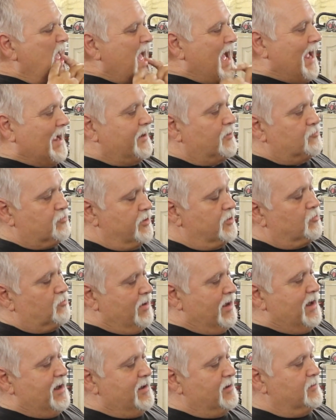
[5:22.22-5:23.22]
I can run
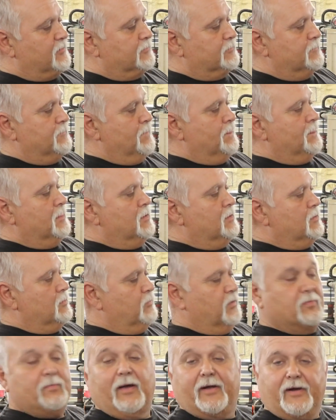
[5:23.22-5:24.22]
around
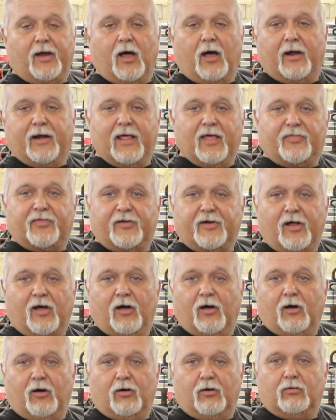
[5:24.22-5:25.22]
with my
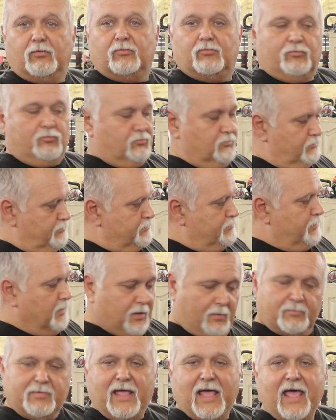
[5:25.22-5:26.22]
non-ethanol
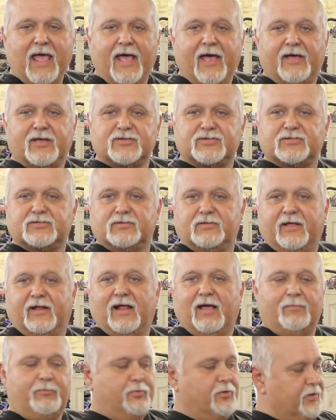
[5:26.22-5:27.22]
pump gas that
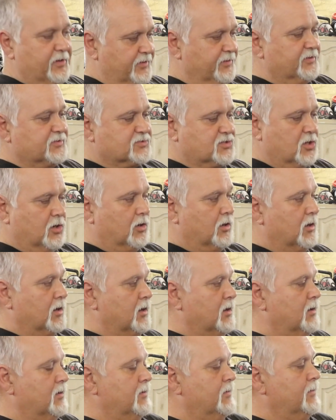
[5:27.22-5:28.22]
I've put in this
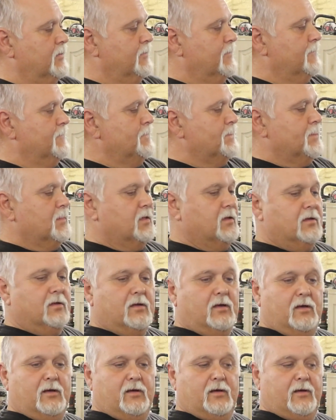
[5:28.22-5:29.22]
car
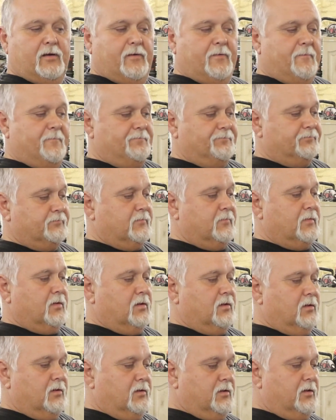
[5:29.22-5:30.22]
and
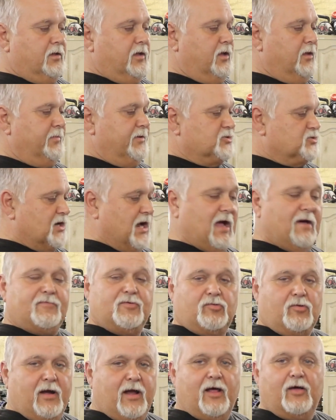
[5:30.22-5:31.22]
be driving
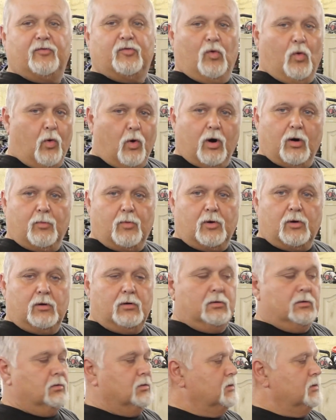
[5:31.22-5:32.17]
around normal,